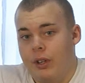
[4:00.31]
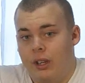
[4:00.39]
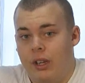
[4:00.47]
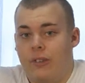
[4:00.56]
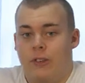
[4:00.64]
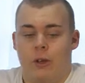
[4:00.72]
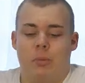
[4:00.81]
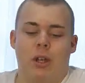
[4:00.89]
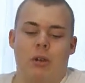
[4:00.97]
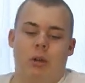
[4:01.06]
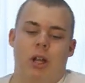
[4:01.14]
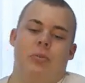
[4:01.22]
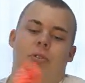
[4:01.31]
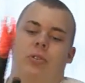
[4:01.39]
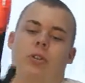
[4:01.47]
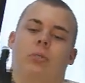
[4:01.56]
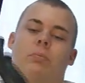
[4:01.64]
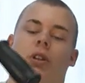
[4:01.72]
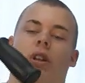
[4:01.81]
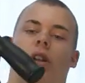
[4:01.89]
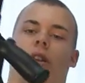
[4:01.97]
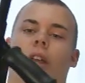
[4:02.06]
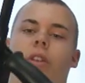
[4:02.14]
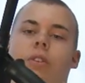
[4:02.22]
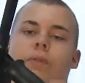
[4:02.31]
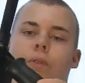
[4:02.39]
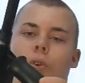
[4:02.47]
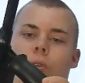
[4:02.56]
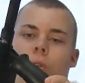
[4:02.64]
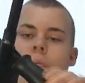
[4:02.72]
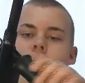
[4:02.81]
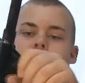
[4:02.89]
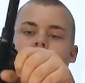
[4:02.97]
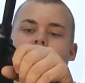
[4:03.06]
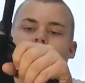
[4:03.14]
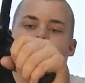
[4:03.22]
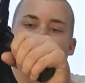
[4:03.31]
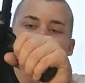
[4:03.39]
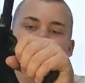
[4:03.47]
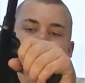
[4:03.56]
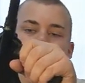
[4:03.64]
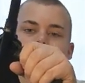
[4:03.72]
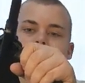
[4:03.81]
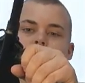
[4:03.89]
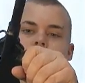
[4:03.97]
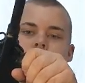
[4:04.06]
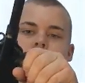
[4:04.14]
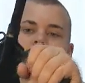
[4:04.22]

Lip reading: decent amount of wobble to them. Like the foregrip here, I know you pull it